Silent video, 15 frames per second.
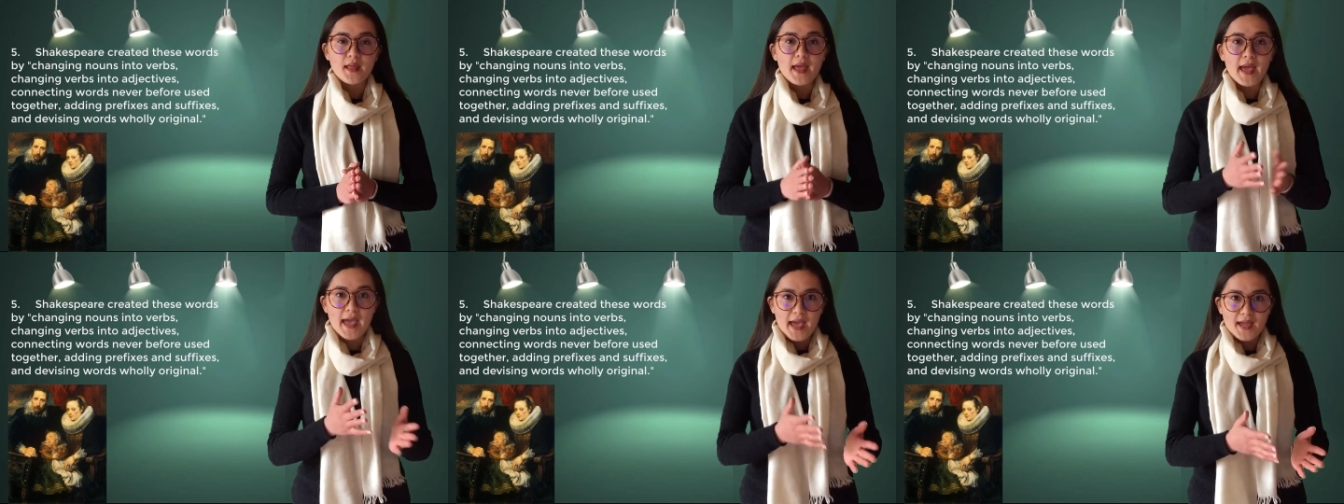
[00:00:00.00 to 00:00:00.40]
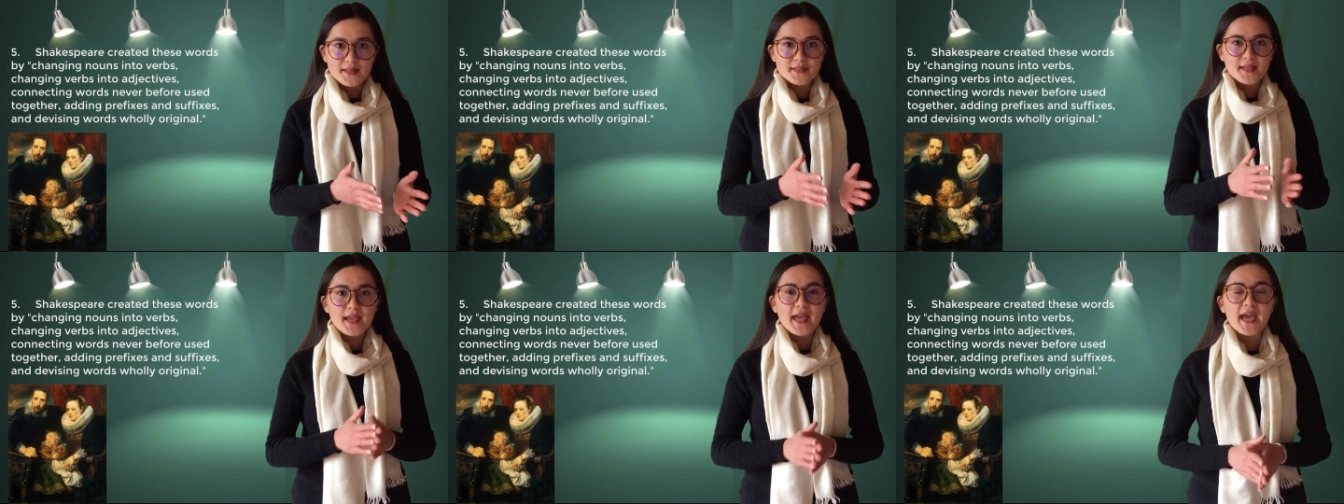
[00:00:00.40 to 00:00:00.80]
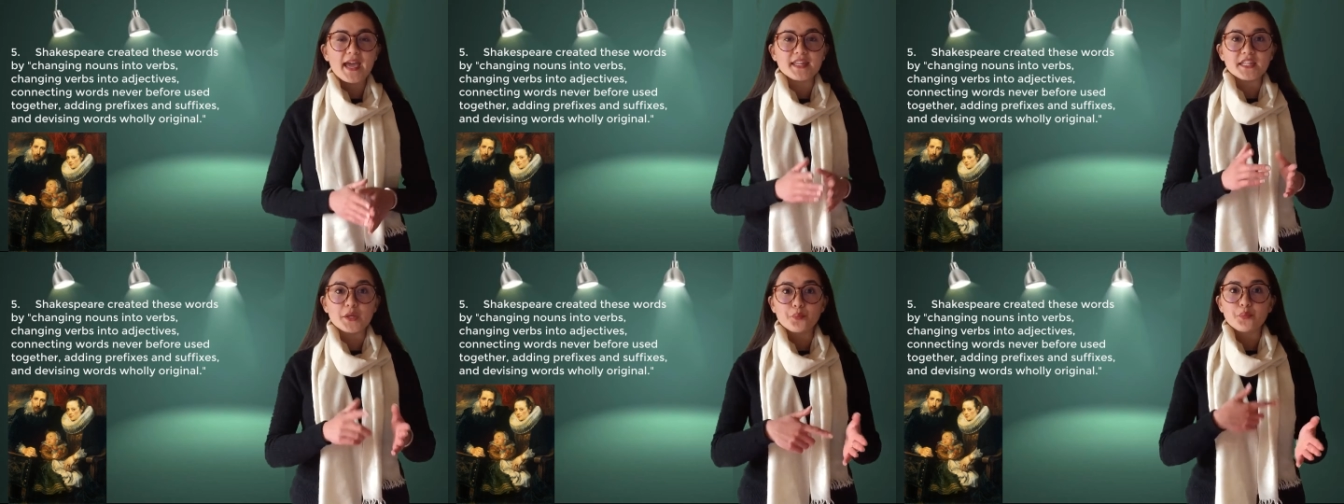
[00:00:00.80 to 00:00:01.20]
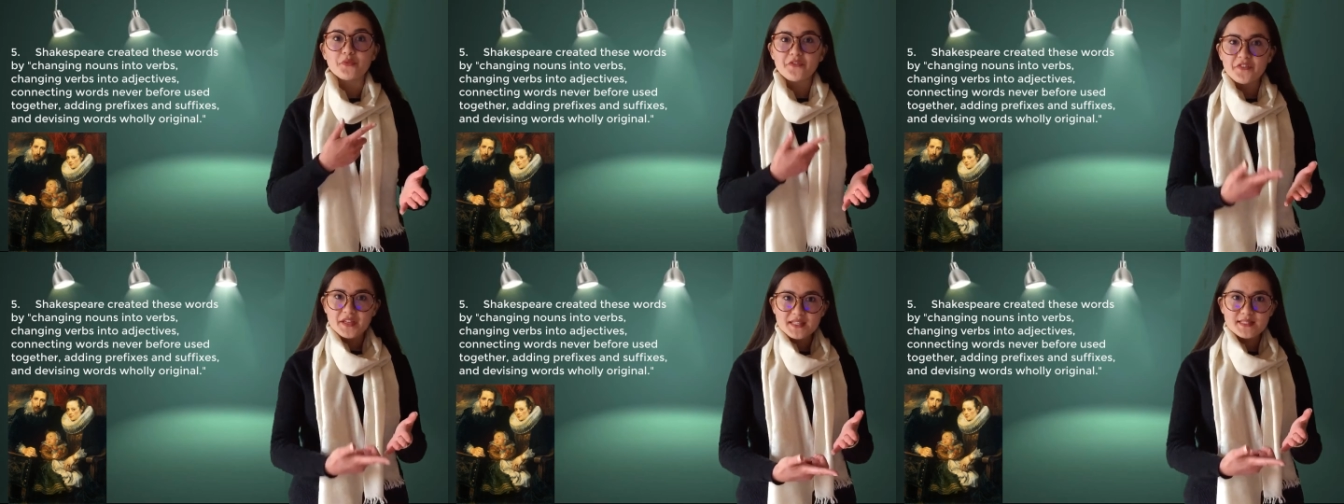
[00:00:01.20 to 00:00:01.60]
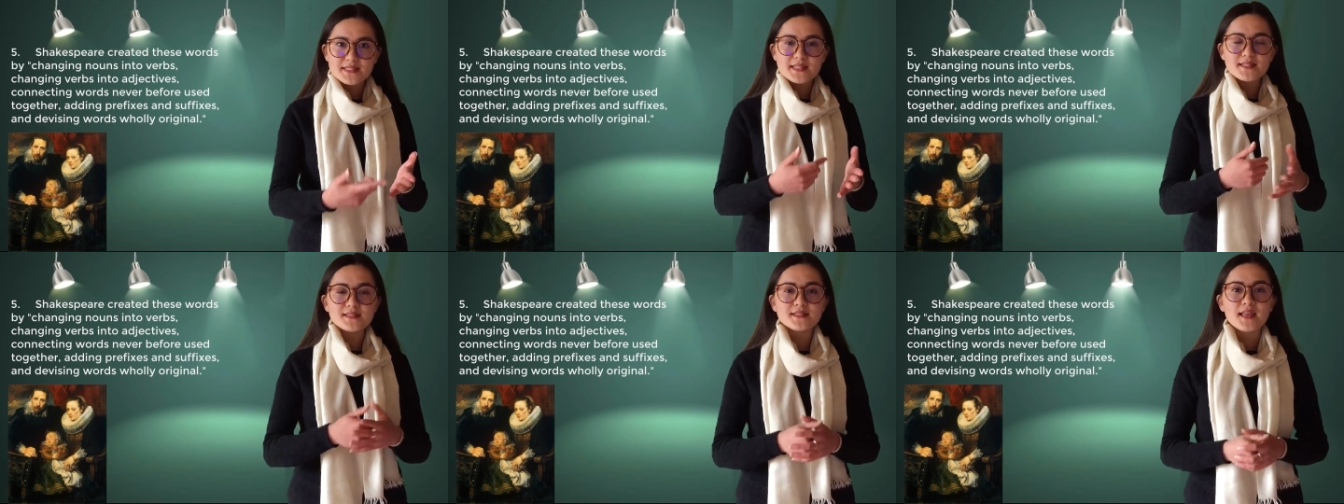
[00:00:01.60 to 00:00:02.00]
and adding
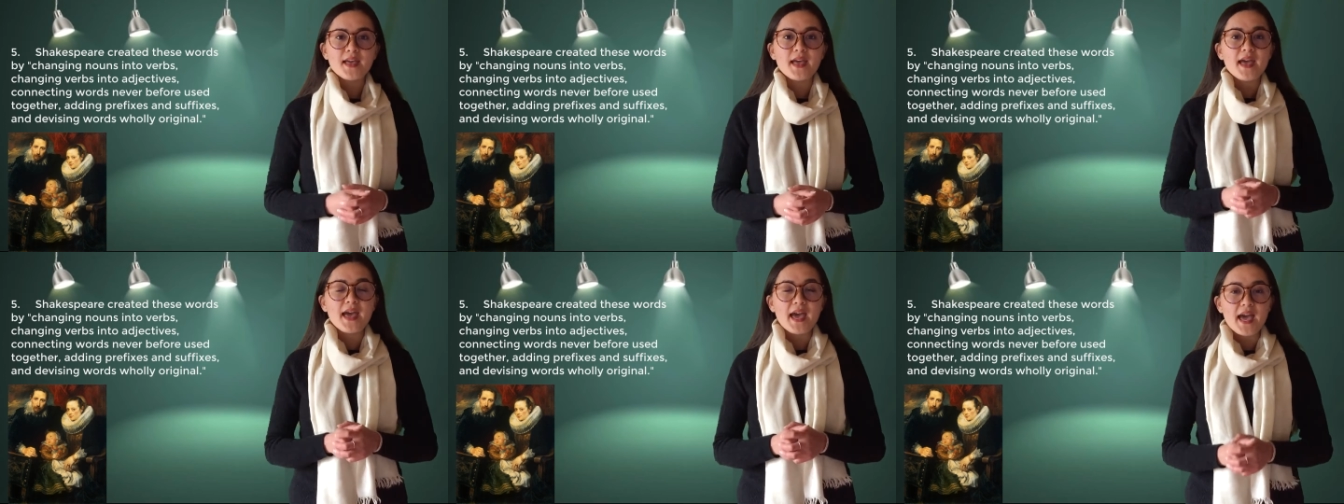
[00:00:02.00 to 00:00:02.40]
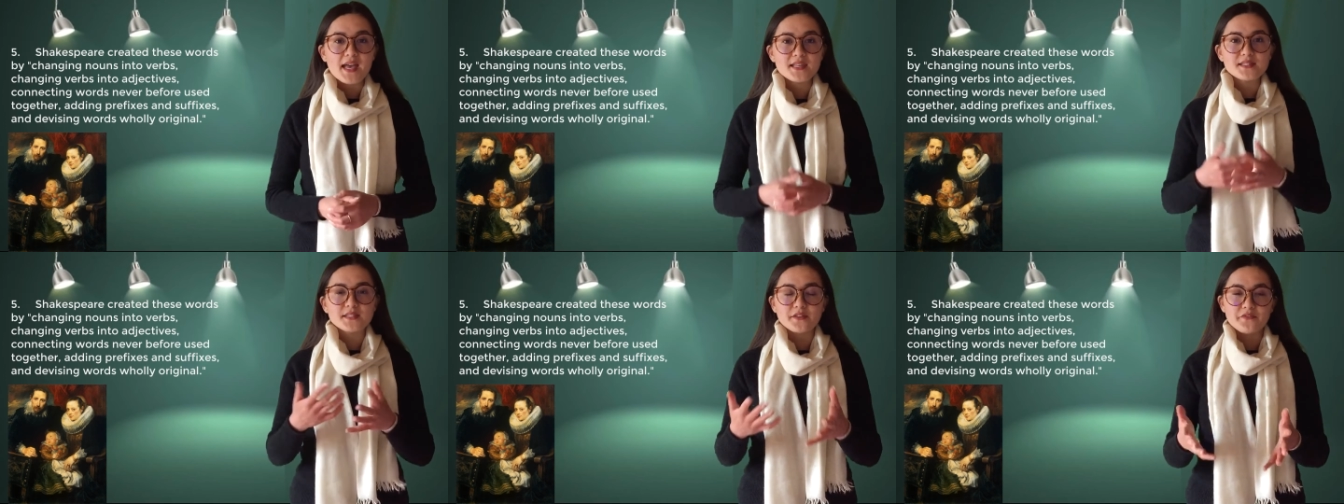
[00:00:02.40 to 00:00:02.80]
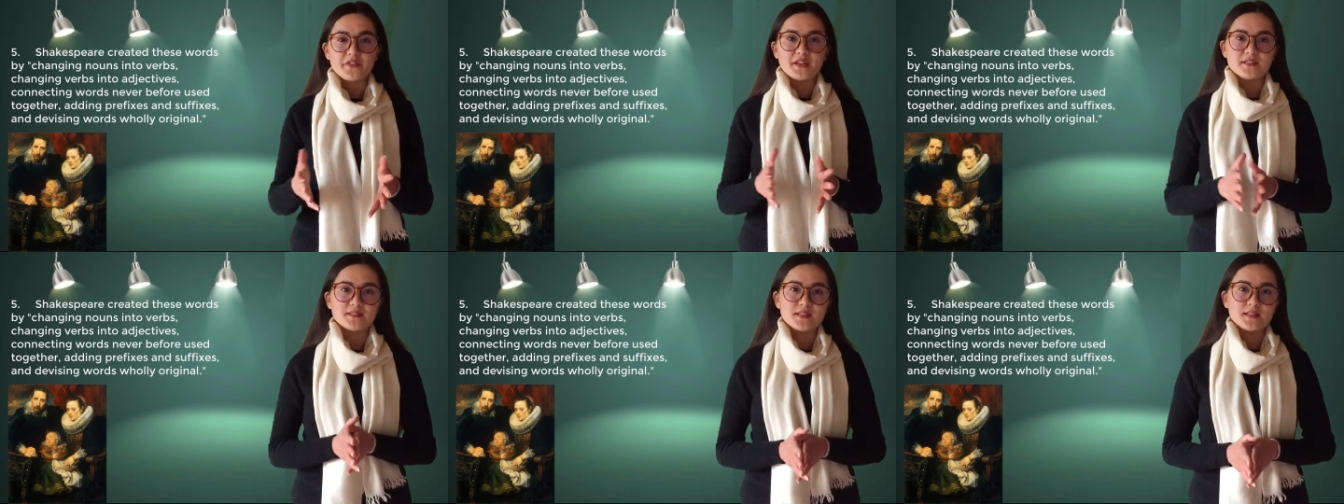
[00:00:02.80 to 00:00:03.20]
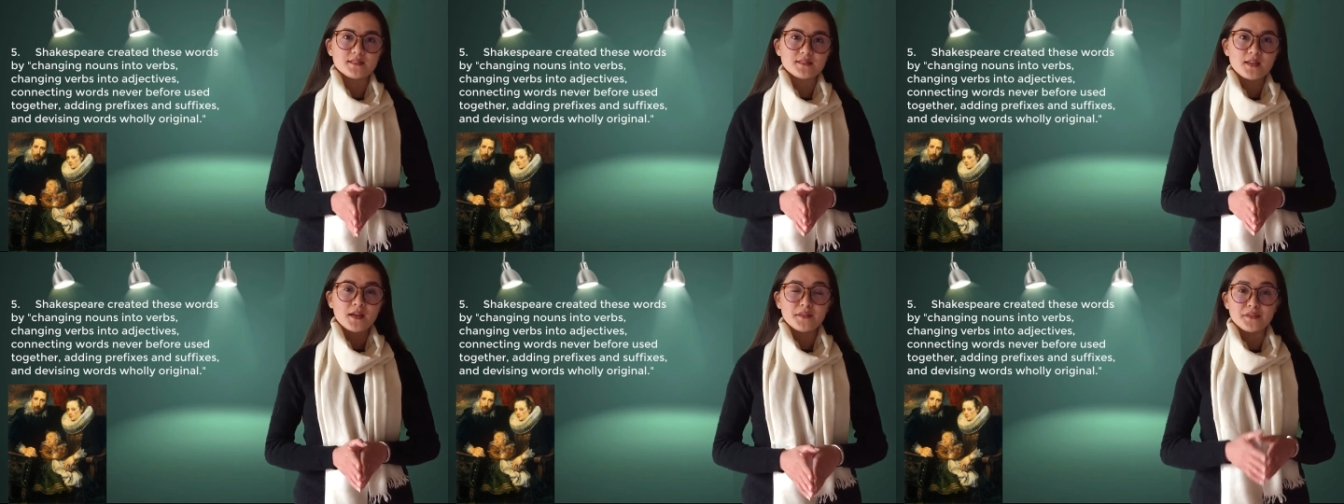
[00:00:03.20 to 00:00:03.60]
prefixes and suffixes,